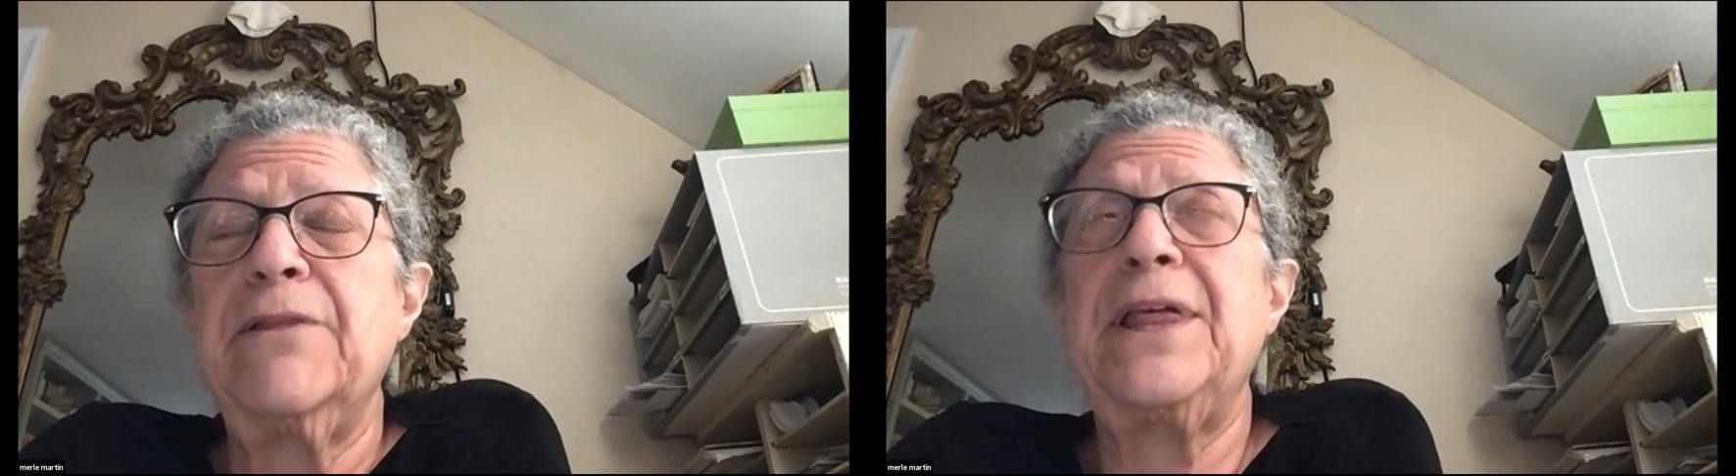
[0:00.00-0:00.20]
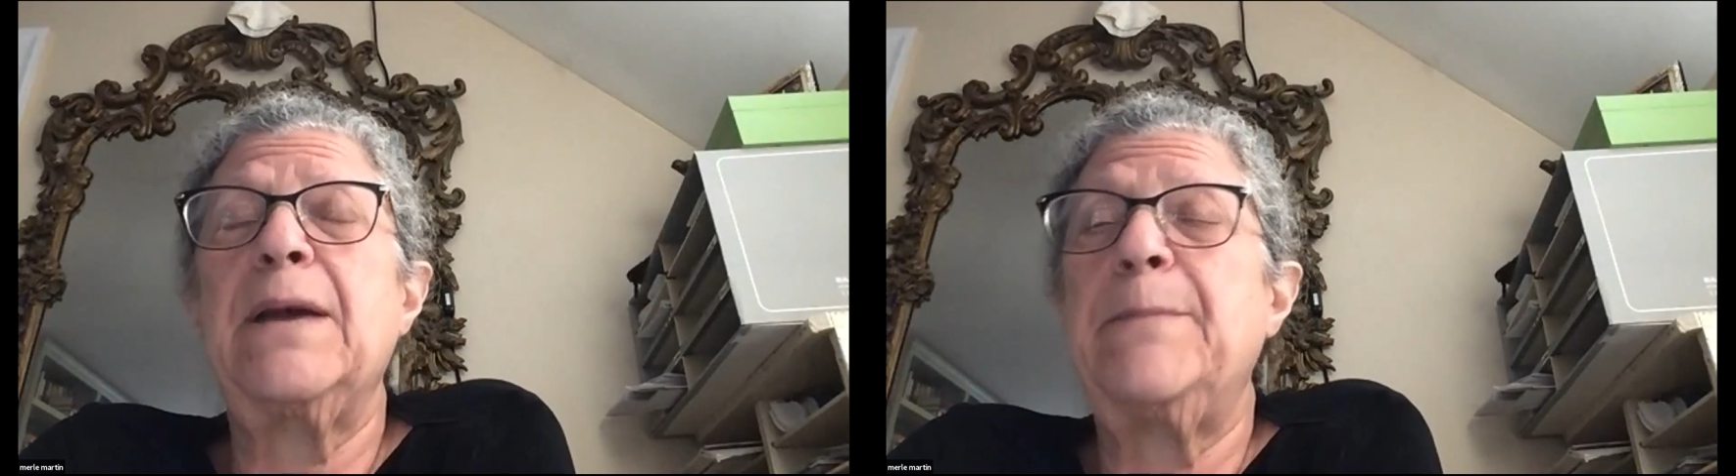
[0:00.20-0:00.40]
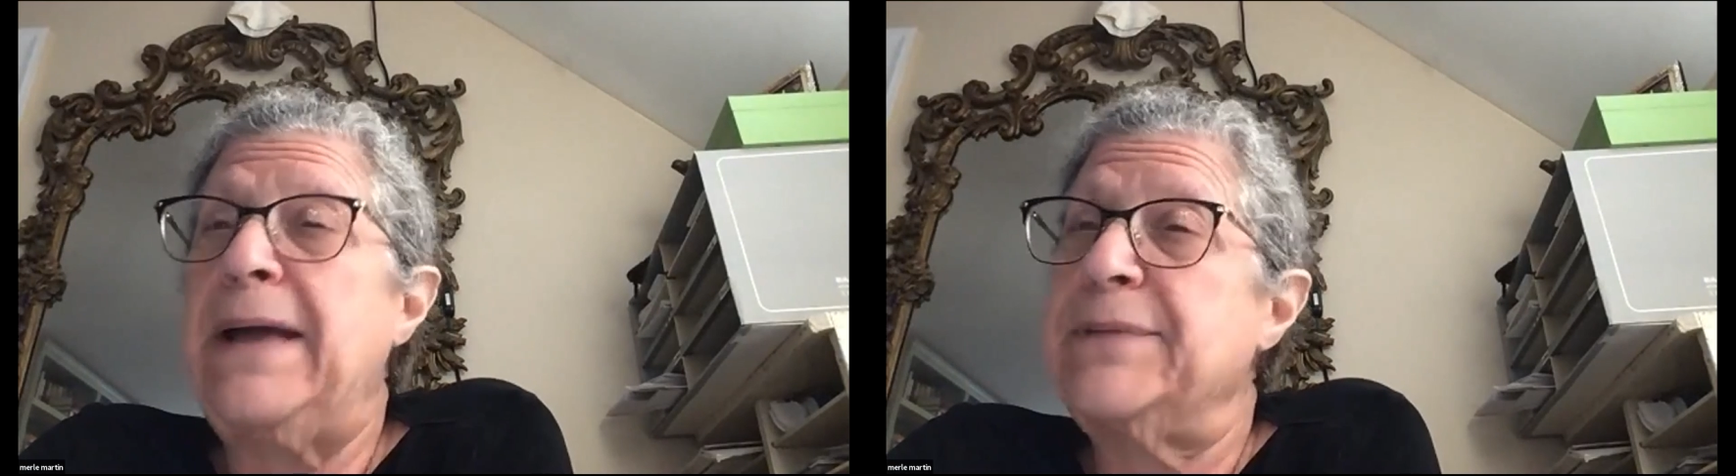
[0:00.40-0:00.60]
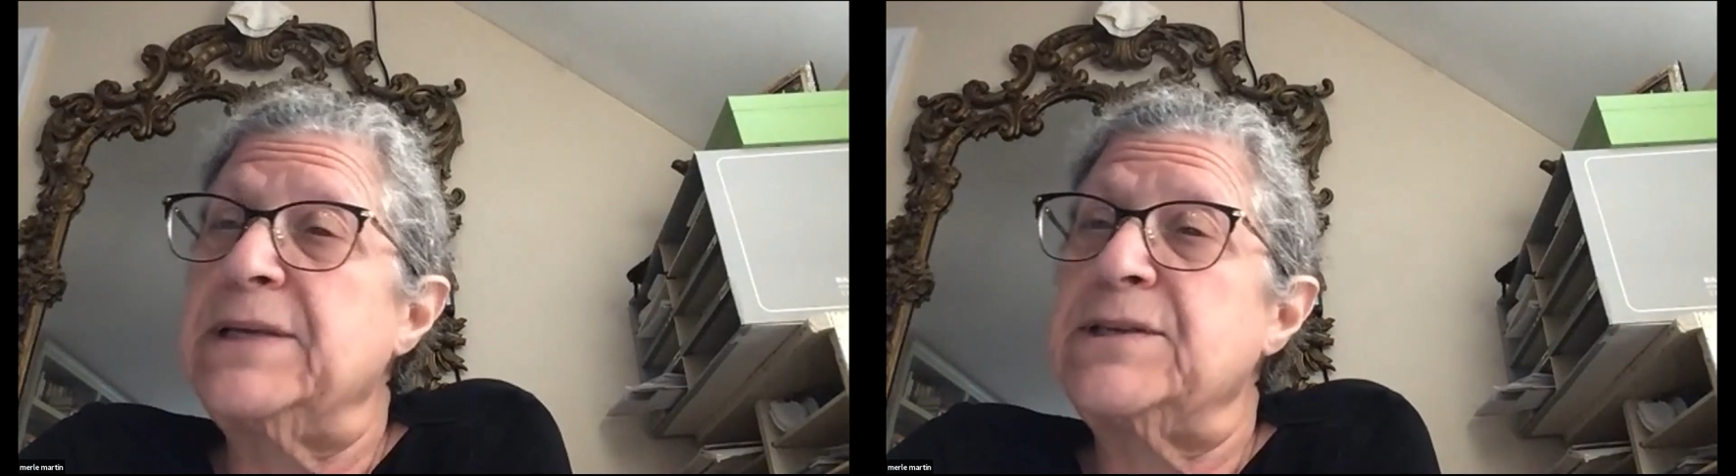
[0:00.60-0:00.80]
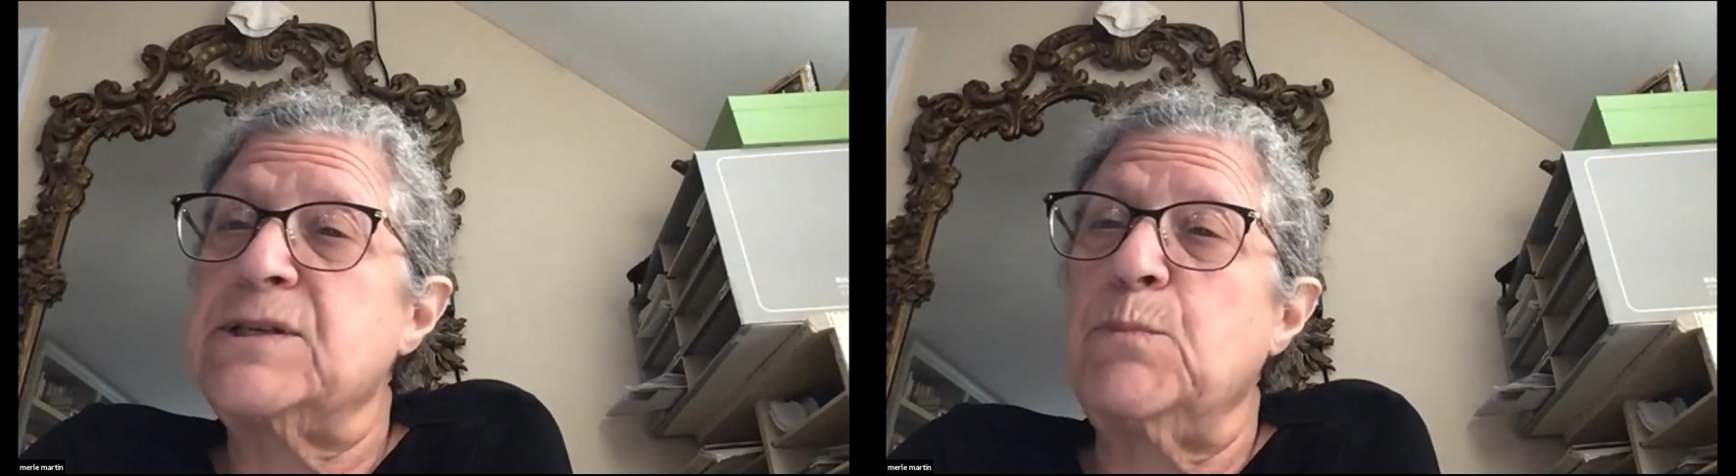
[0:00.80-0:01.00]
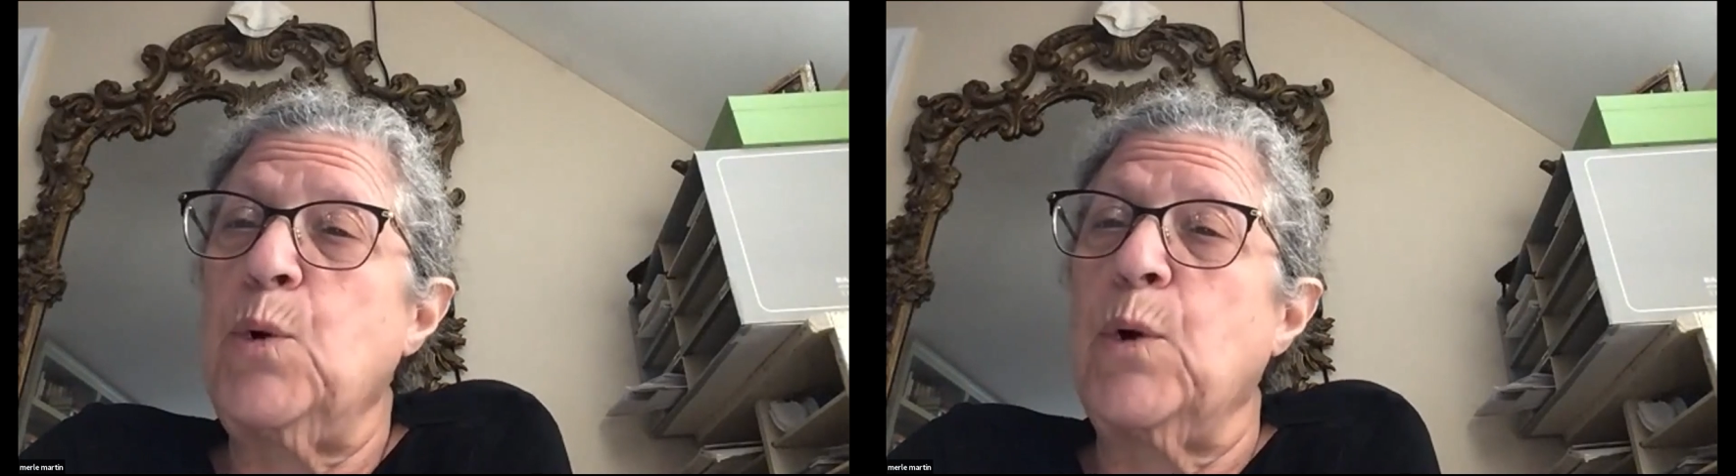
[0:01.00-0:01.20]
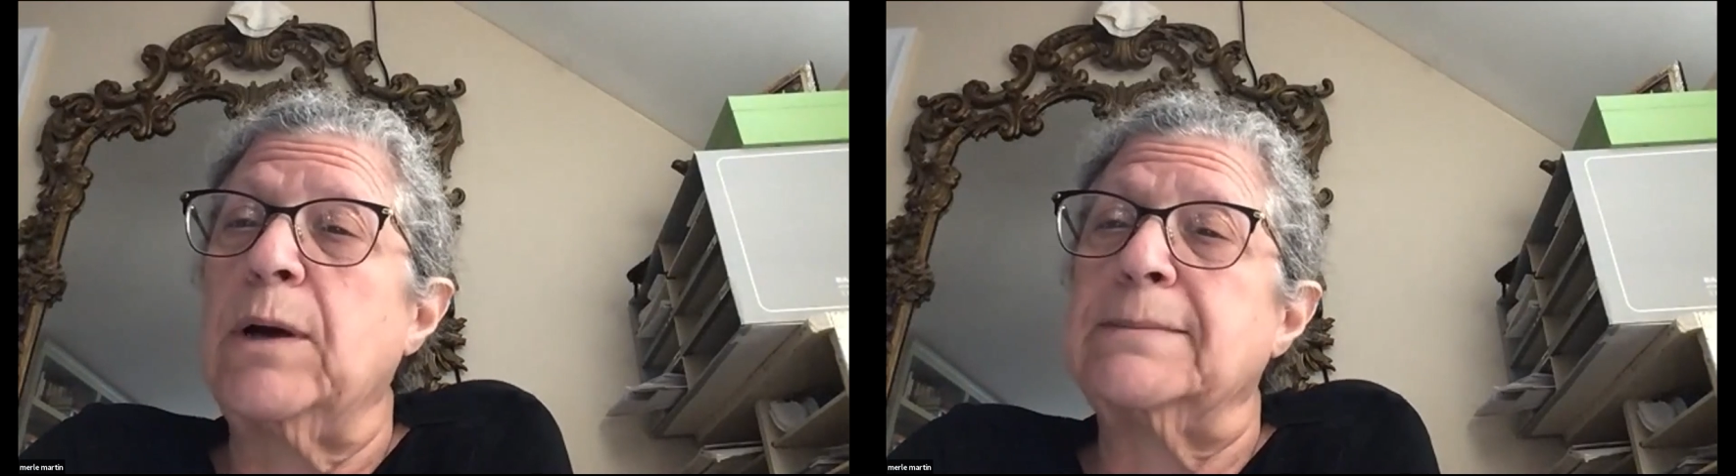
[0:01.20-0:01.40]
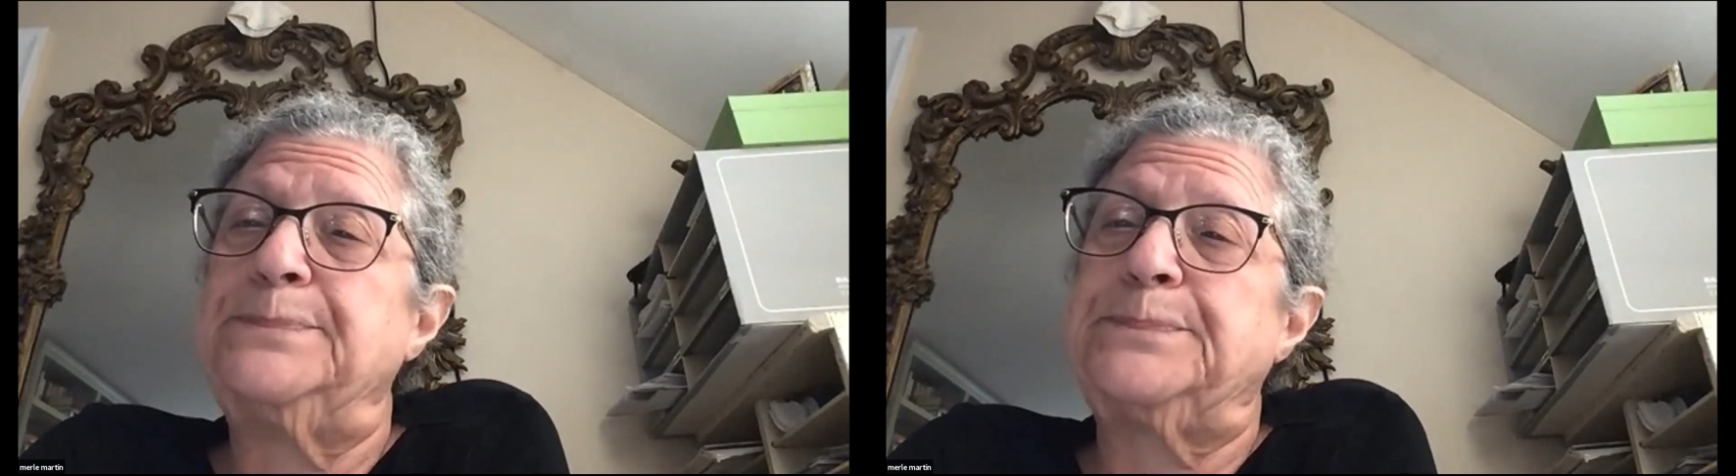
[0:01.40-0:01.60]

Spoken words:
think about this some more.